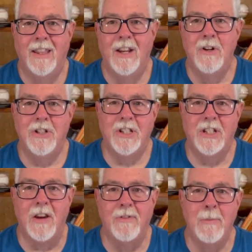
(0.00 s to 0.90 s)
there's the
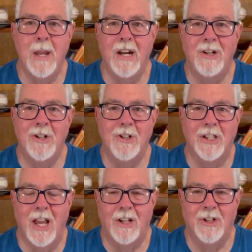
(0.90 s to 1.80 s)
safety manager's
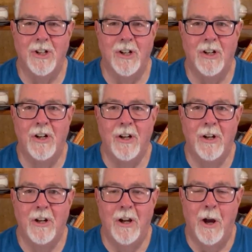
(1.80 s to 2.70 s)
lecture
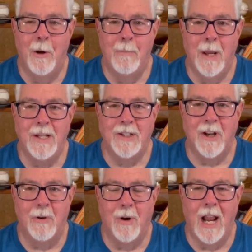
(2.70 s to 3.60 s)
based
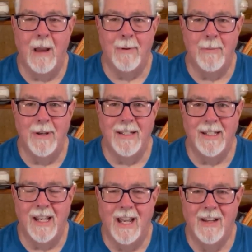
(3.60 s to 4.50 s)
on what happened to me
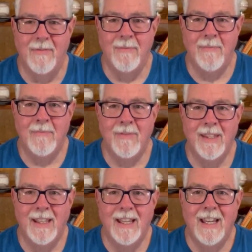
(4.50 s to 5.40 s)
today.
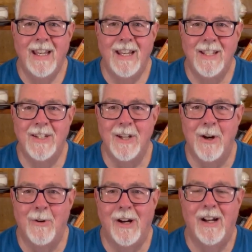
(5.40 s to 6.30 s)

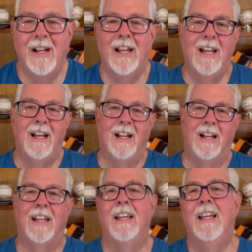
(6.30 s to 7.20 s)
So
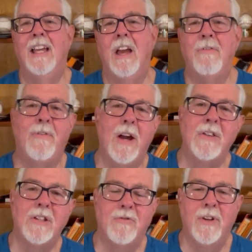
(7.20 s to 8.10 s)
if you
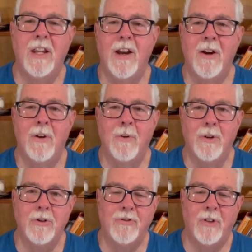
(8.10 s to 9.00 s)
found this video
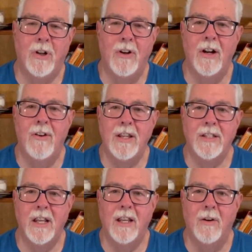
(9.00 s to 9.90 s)
useful or
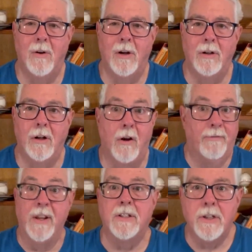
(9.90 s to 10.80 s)
interesting or
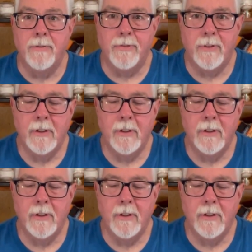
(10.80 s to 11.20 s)
offensive,